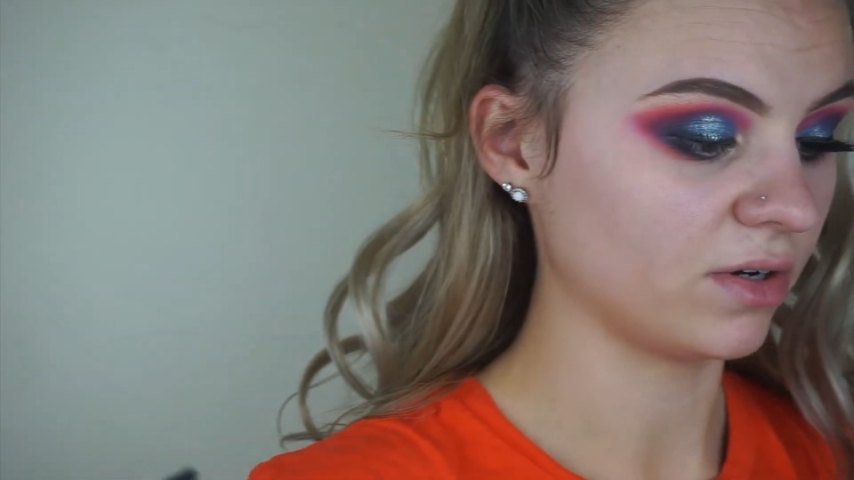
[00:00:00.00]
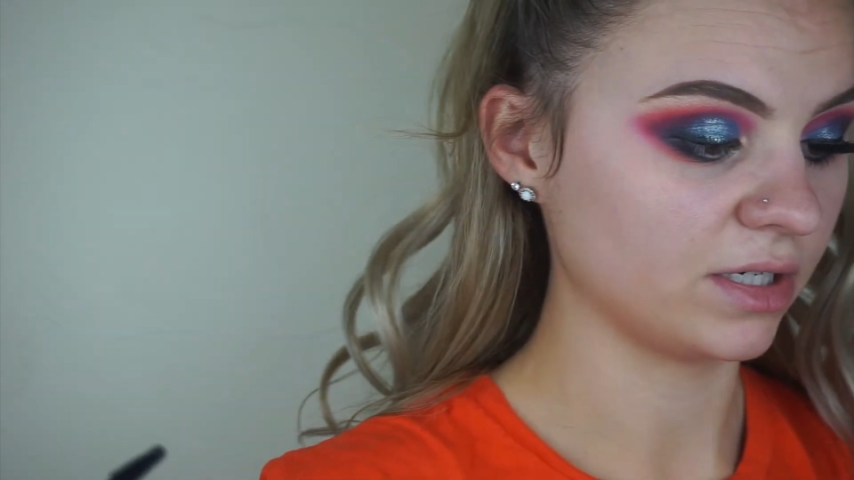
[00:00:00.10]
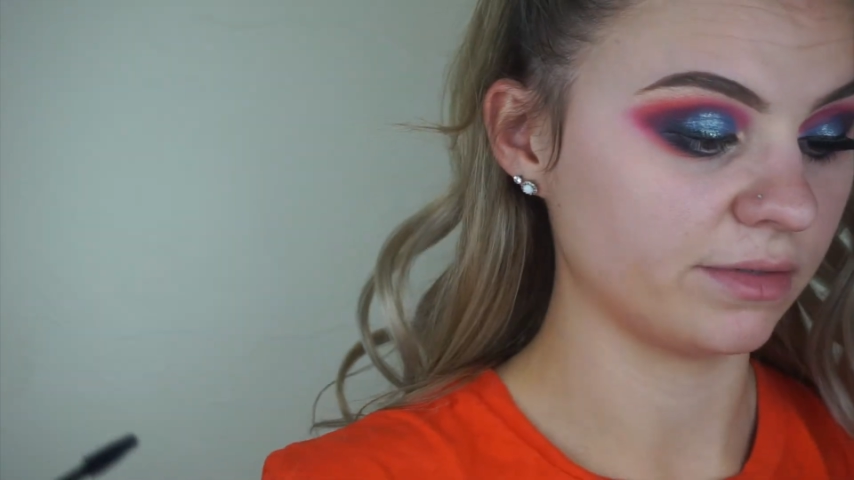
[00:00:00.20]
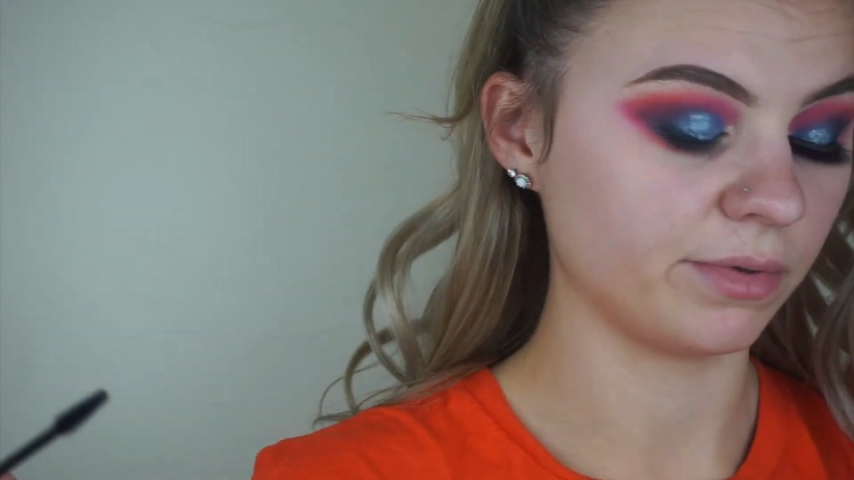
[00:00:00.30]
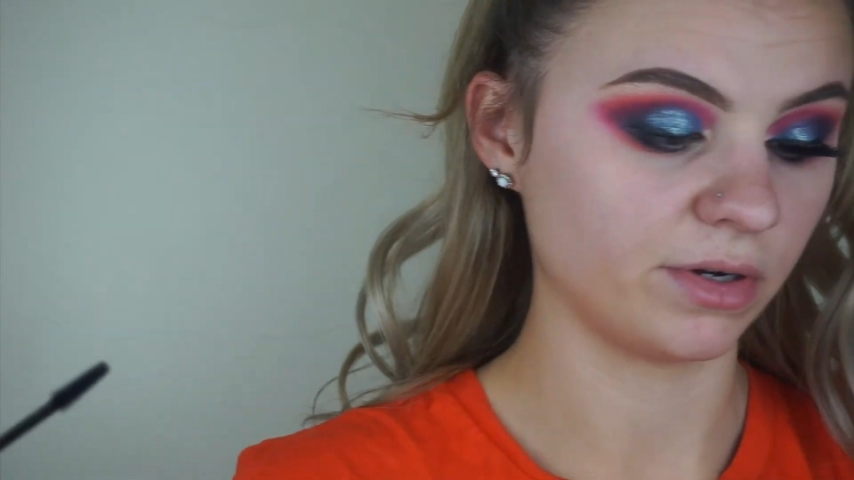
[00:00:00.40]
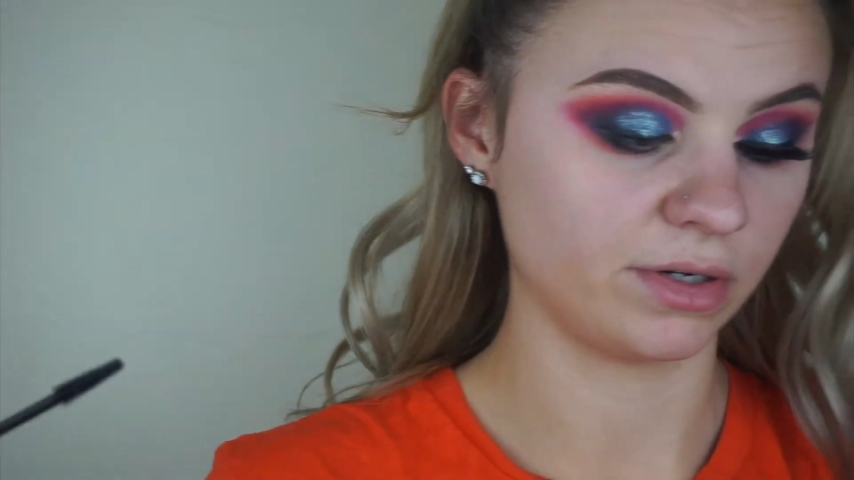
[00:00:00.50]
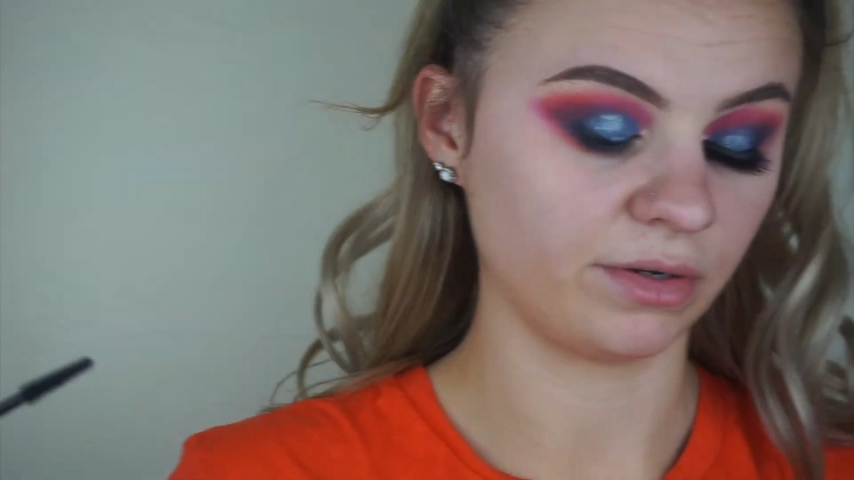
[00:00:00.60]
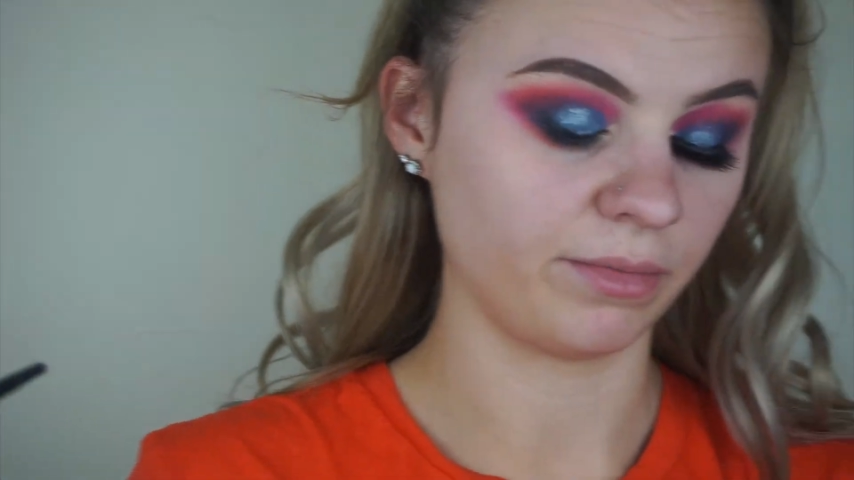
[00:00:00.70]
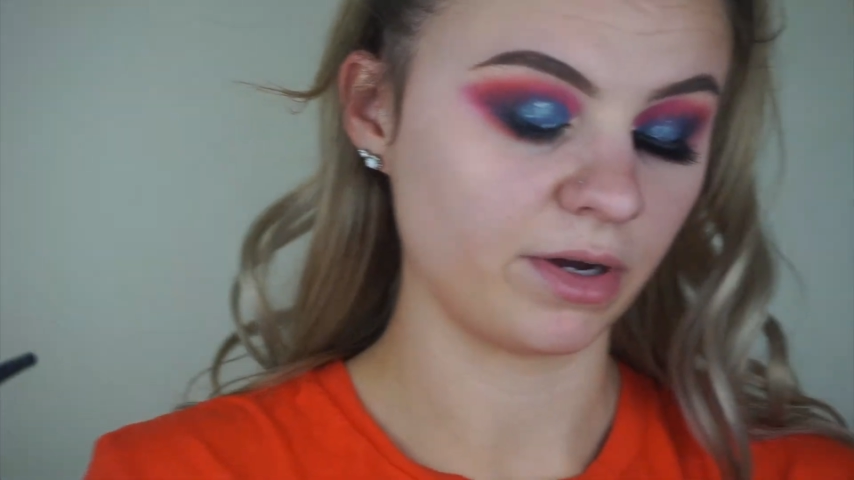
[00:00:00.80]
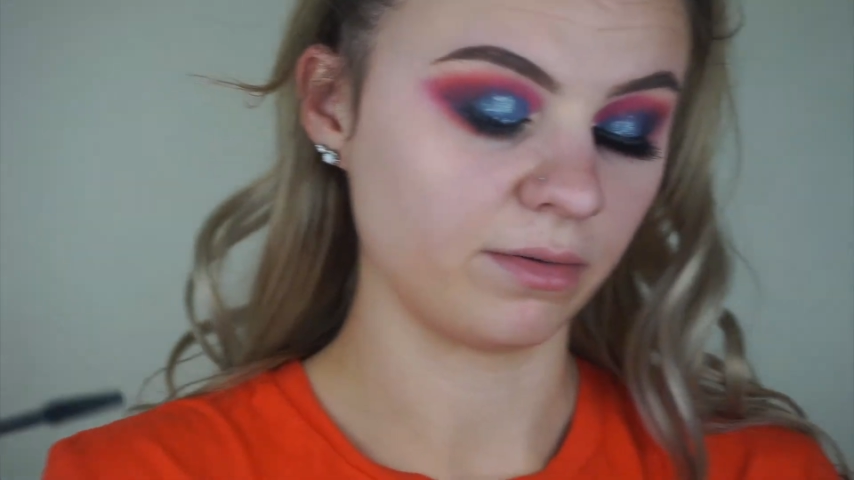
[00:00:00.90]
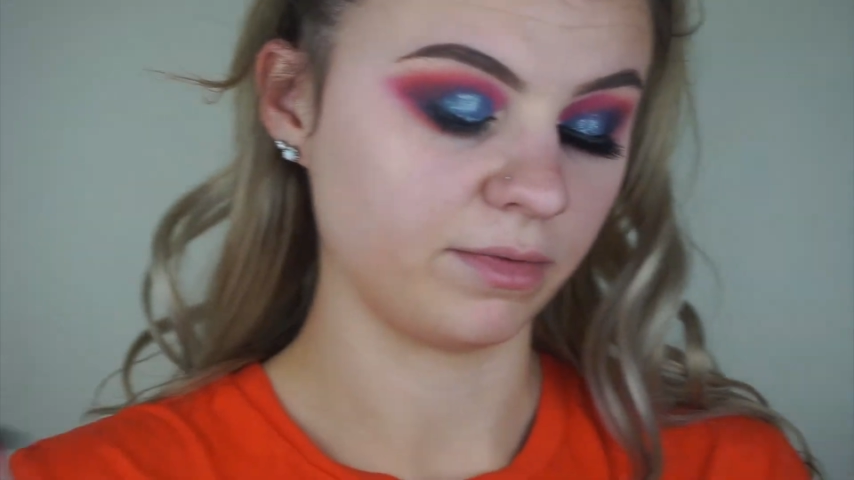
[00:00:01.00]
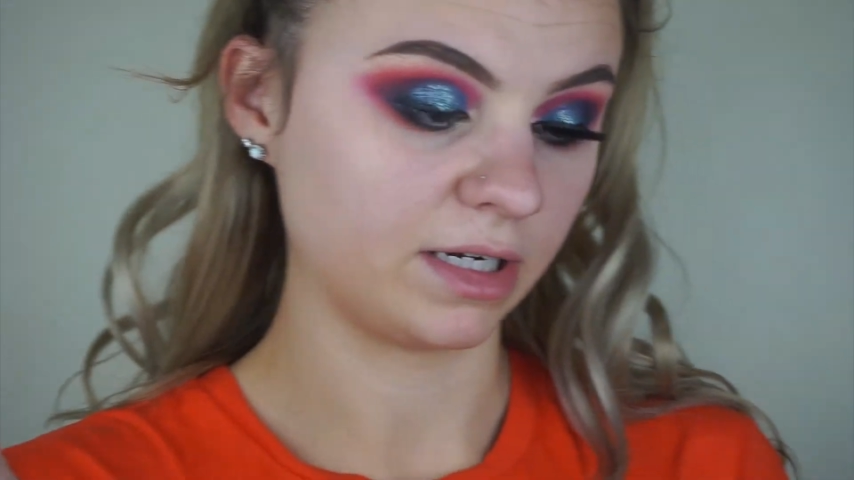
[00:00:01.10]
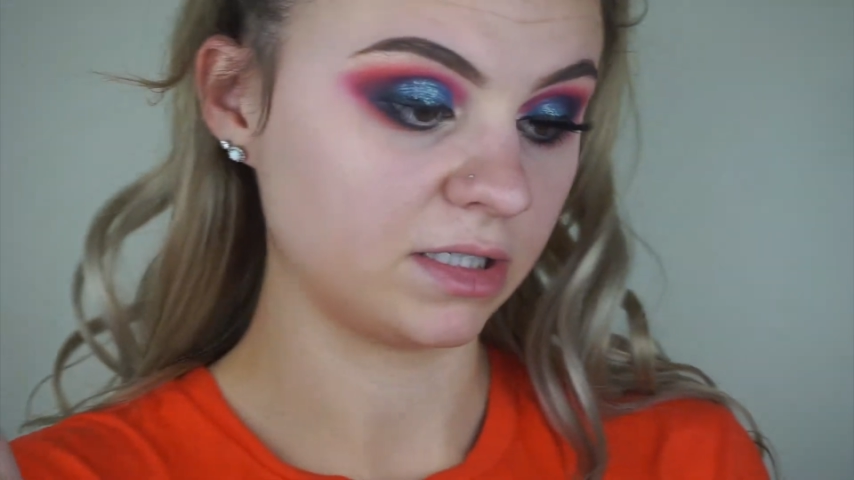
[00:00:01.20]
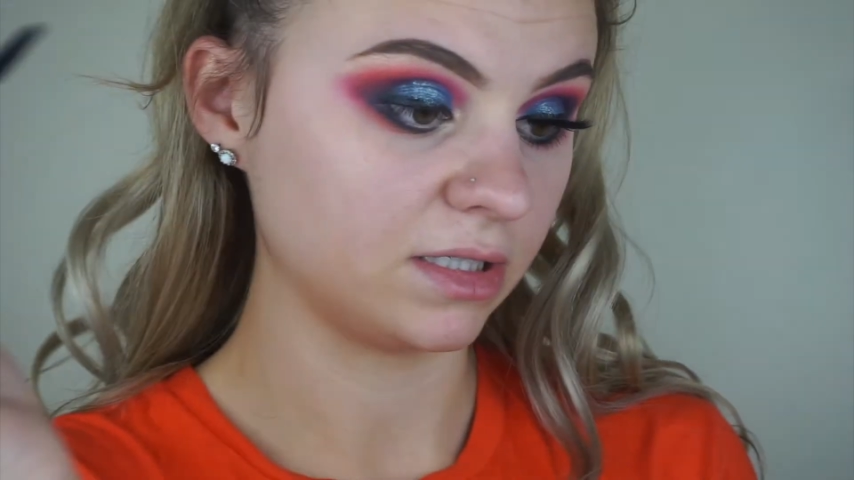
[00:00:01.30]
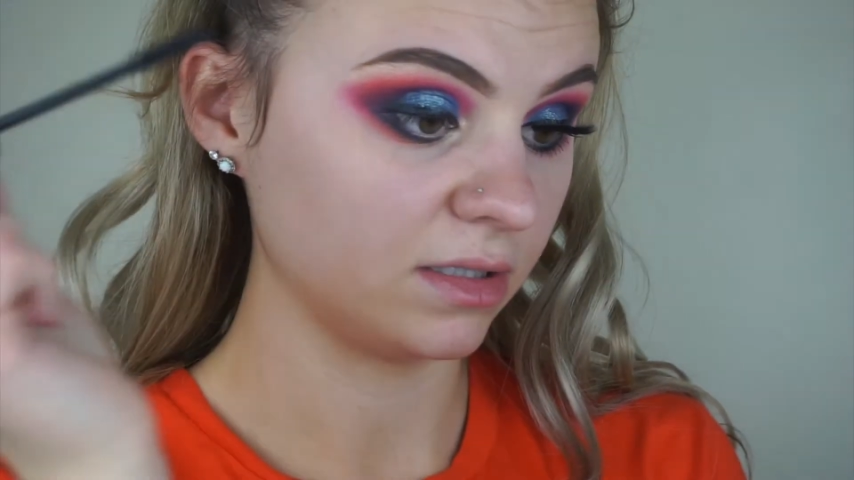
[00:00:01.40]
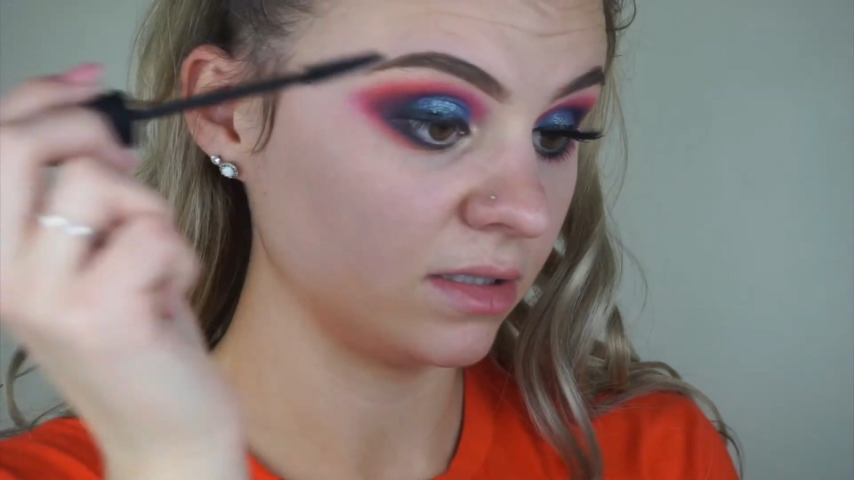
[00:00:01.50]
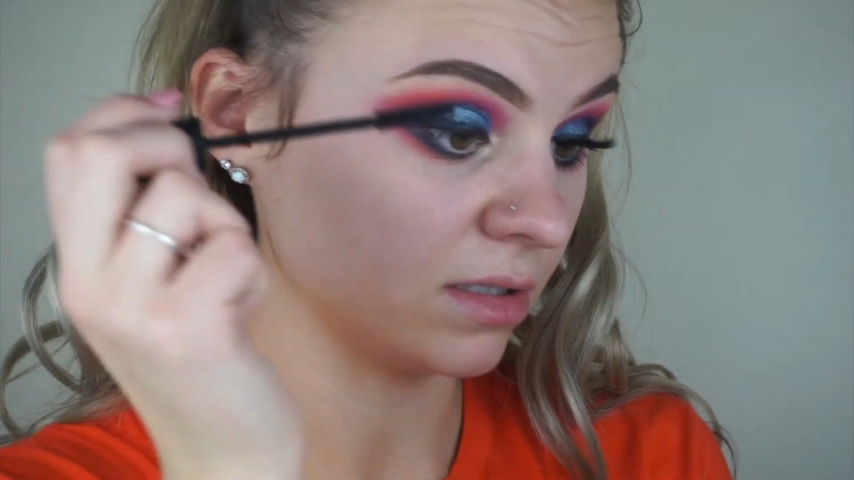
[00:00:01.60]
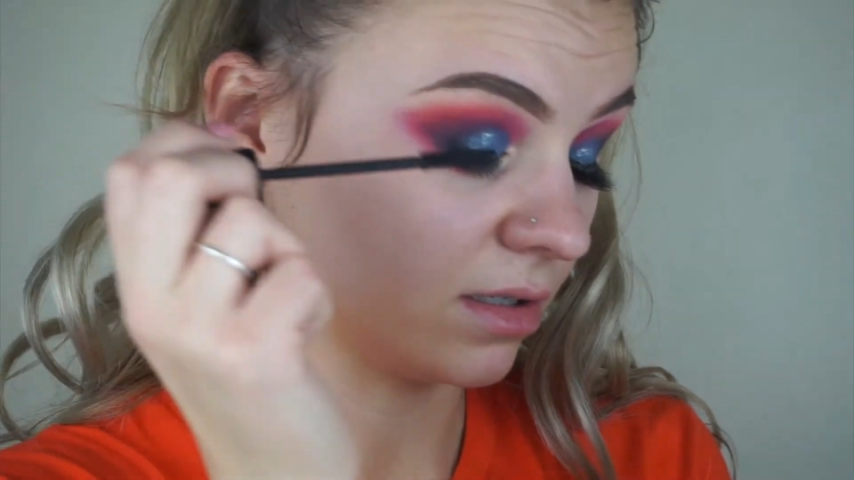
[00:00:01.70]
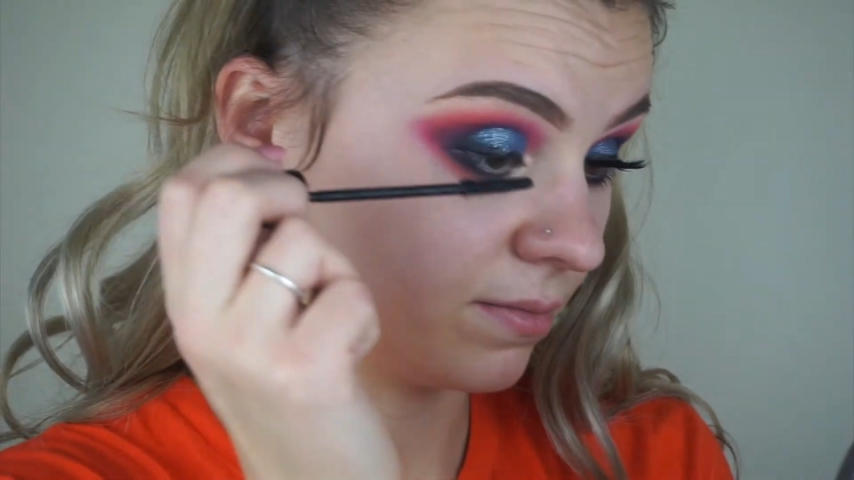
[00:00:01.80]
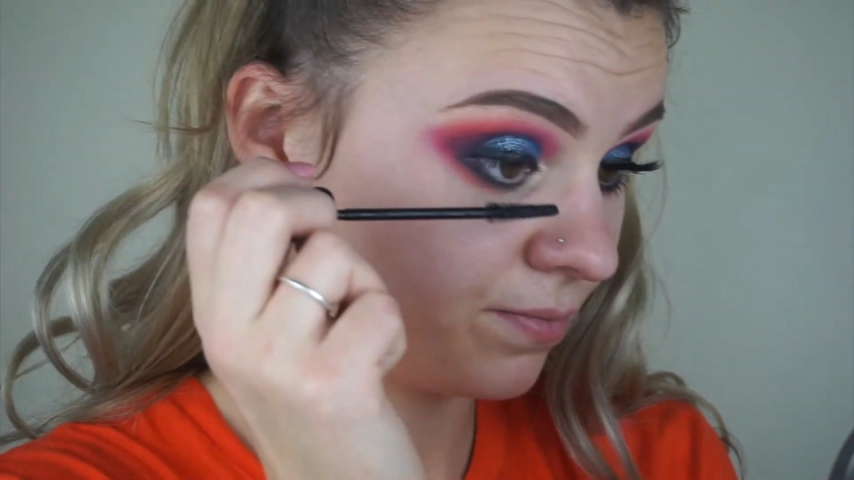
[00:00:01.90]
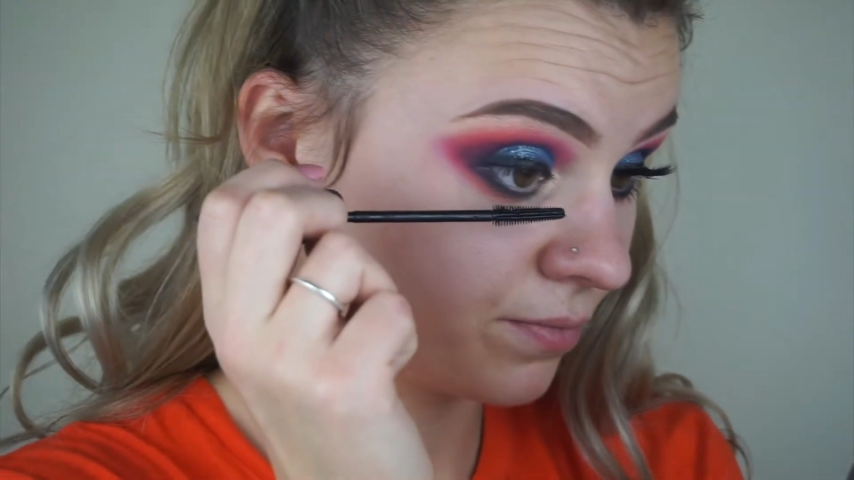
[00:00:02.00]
hard to put on your bottom lashes. So